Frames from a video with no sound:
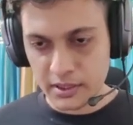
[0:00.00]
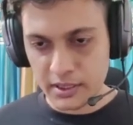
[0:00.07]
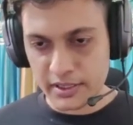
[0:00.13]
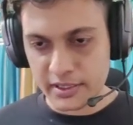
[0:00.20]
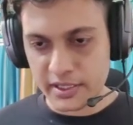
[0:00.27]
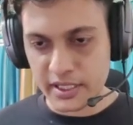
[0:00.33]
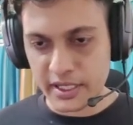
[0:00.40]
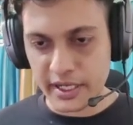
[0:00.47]

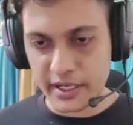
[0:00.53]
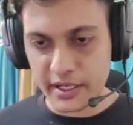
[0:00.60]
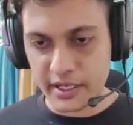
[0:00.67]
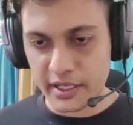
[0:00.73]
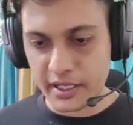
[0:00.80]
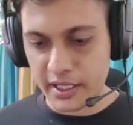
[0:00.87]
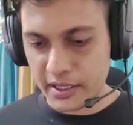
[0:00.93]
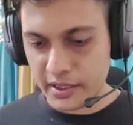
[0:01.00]
Let's try it
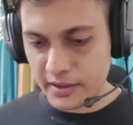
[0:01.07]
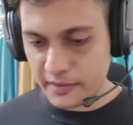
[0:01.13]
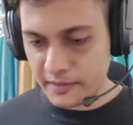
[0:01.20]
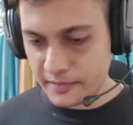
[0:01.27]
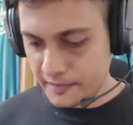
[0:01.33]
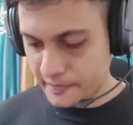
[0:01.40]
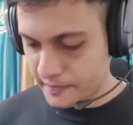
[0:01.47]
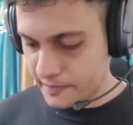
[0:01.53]
again.
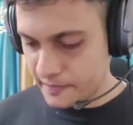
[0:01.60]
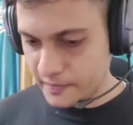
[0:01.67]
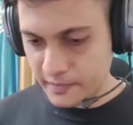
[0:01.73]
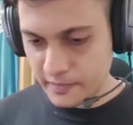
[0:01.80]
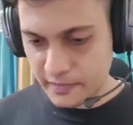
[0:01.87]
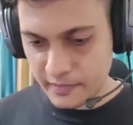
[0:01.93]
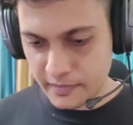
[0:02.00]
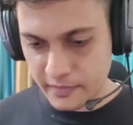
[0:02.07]

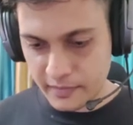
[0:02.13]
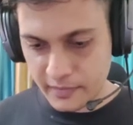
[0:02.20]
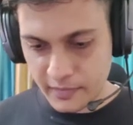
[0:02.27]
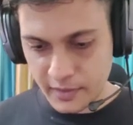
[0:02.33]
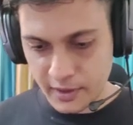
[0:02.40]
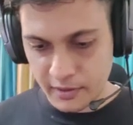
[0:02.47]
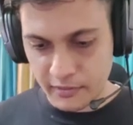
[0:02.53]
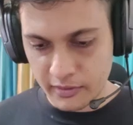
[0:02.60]

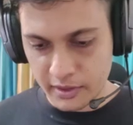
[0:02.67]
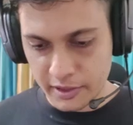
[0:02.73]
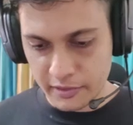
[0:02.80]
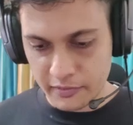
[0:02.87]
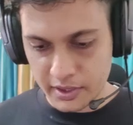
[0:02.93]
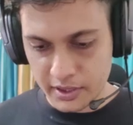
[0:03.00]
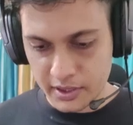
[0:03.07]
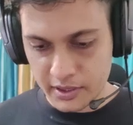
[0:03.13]
Will
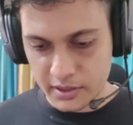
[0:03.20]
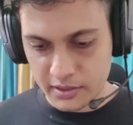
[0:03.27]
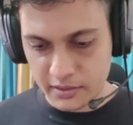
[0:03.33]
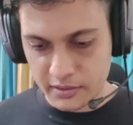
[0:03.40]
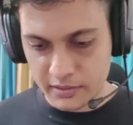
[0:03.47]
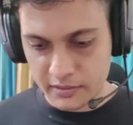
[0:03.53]
it work?